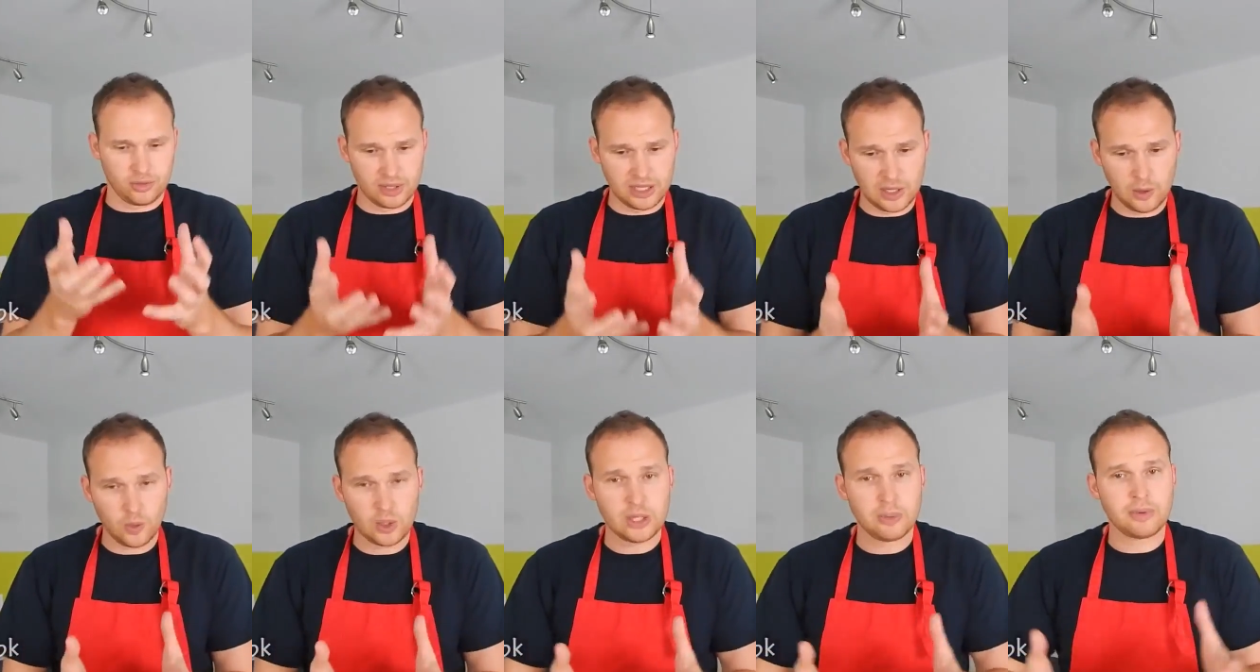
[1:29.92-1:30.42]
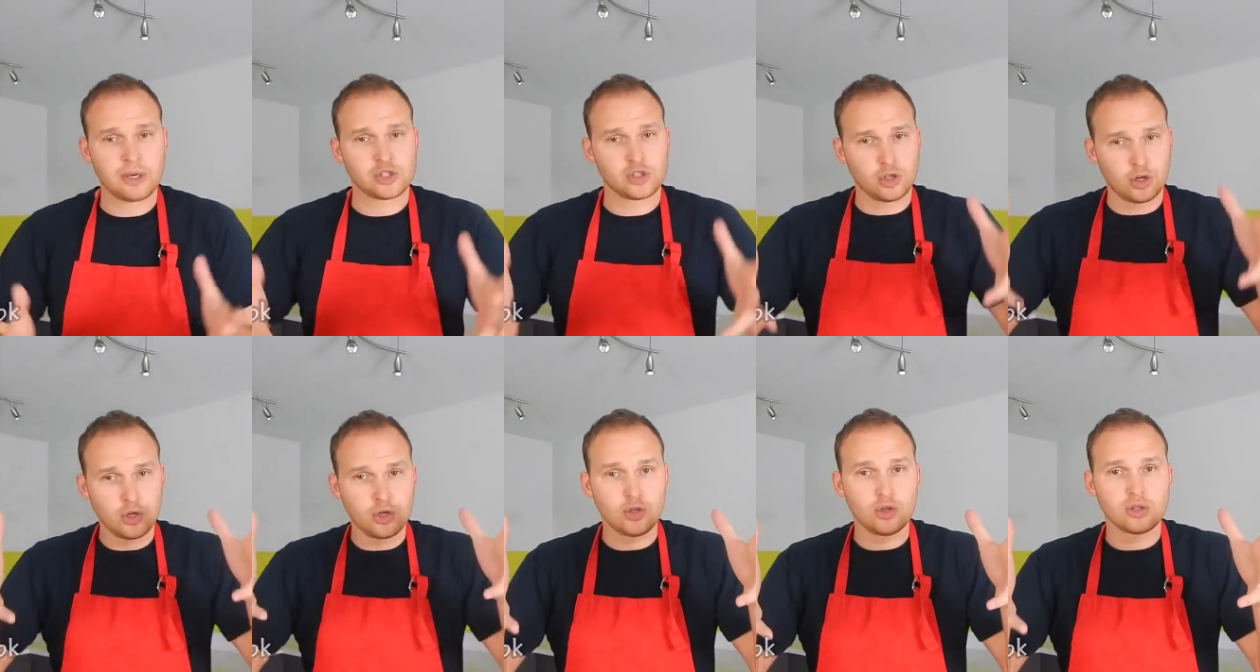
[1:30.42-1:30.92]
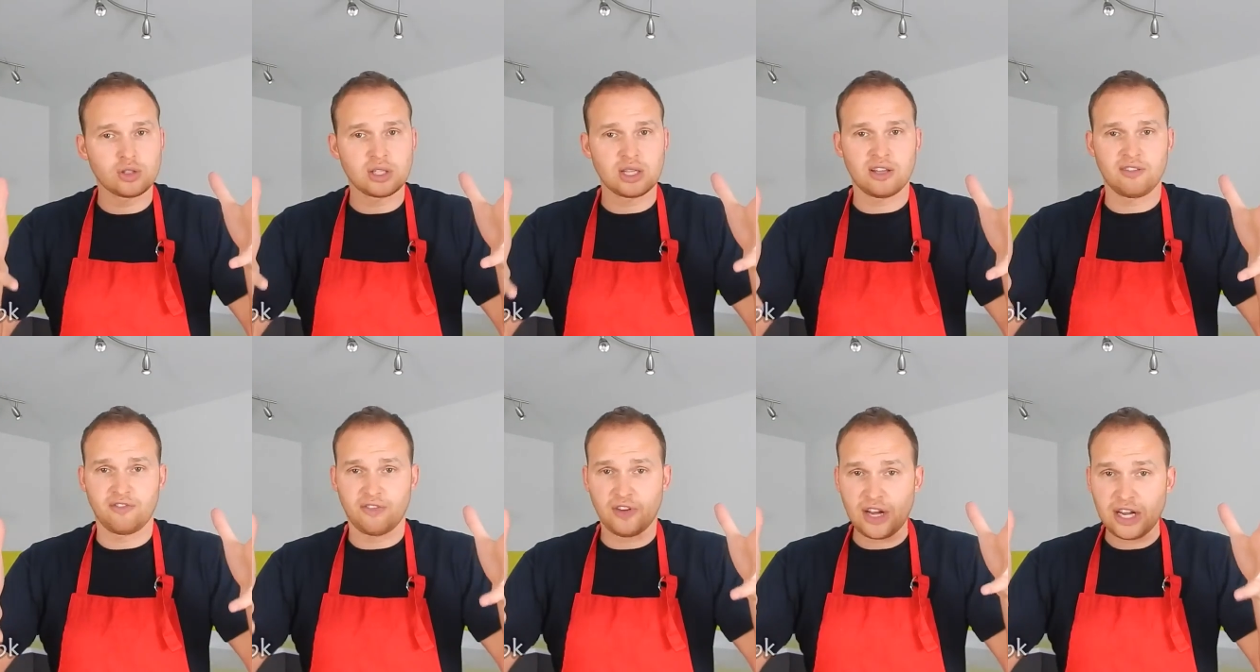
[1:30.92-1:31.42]
you really want to make sure you're using
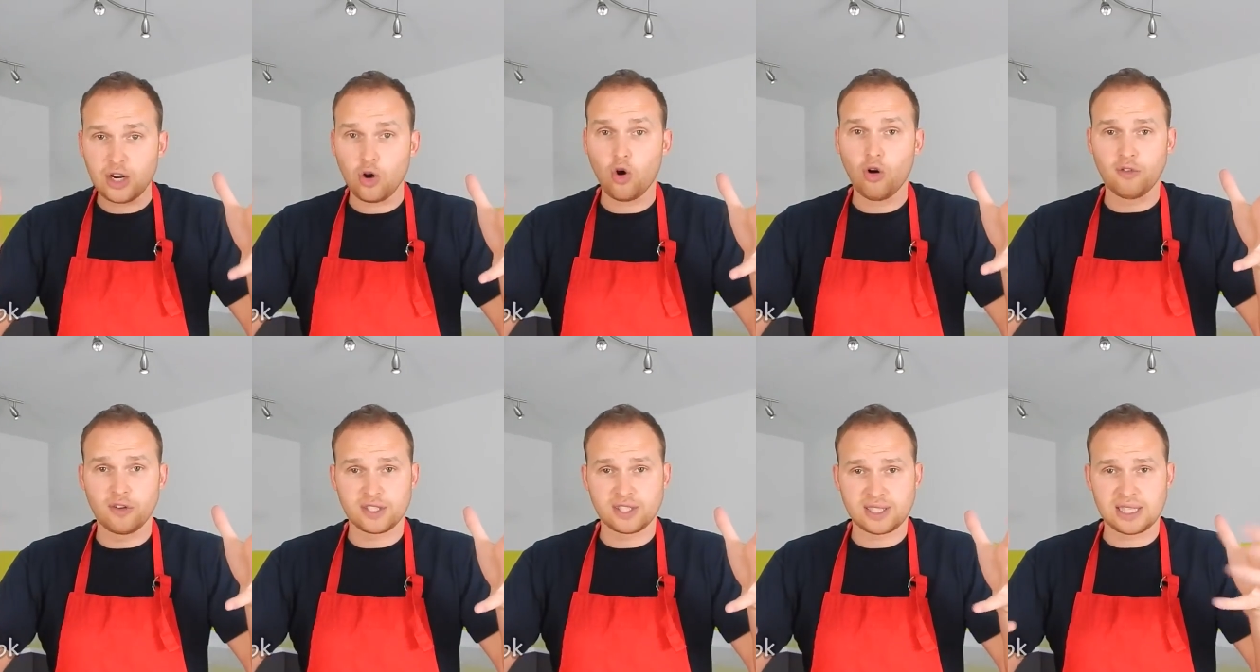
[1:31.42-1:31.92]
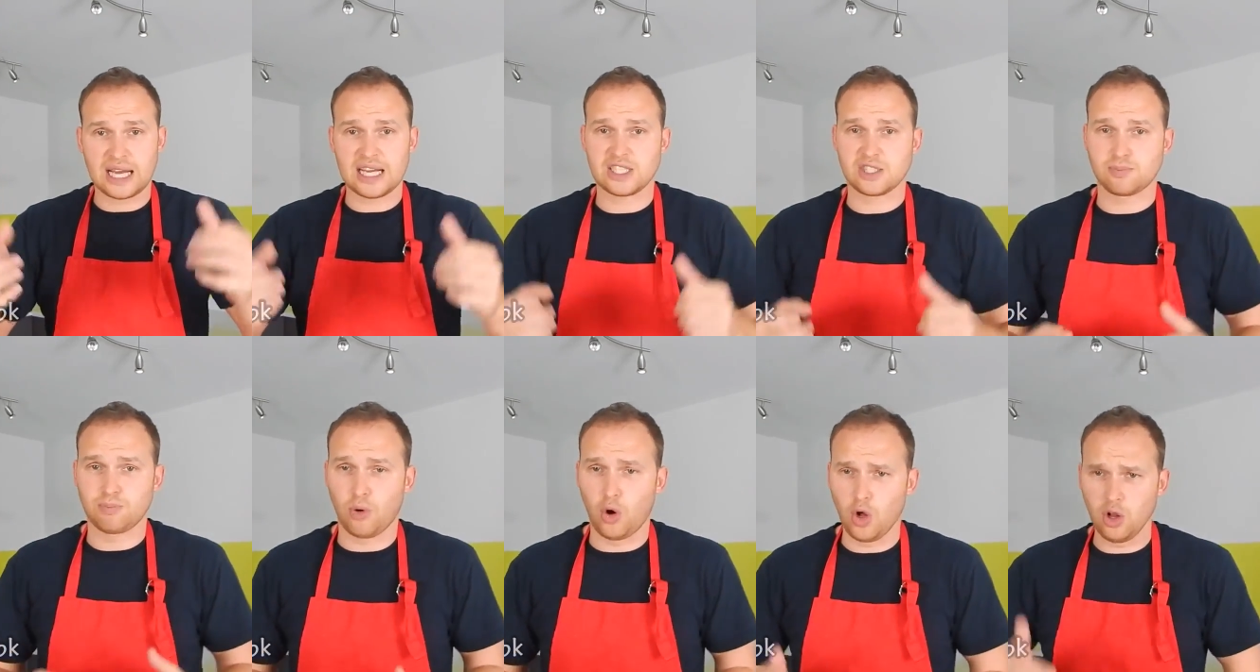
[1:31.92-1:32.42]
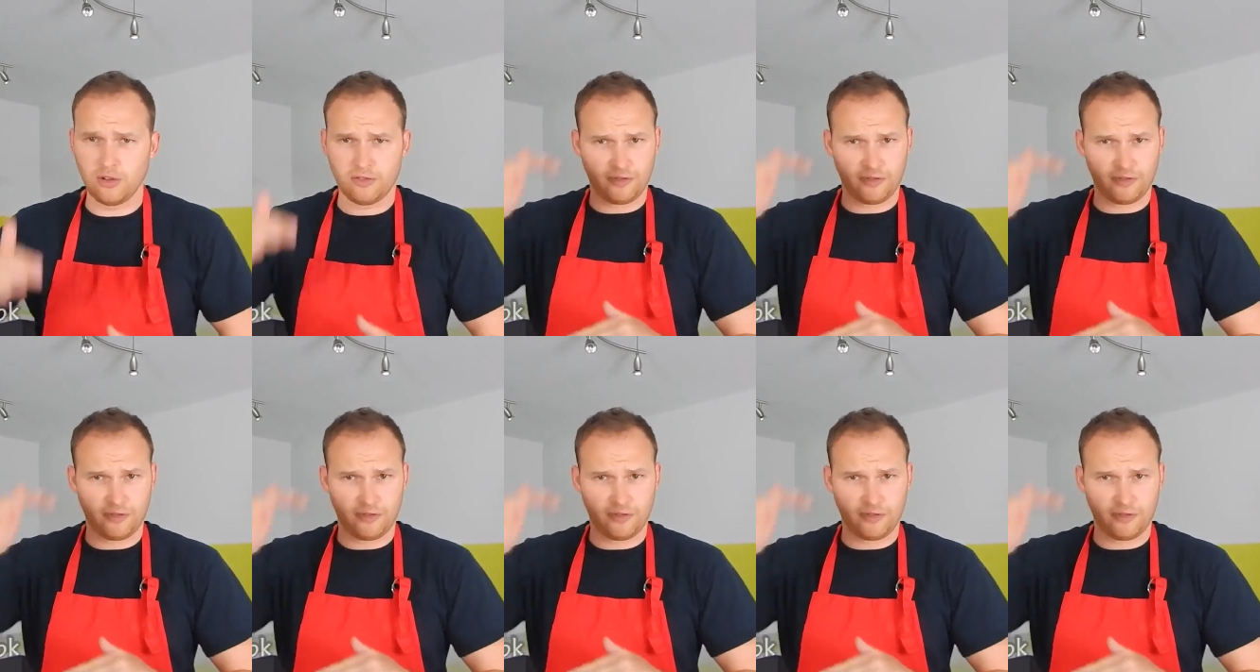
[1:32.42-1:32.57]
a very oversized bowl,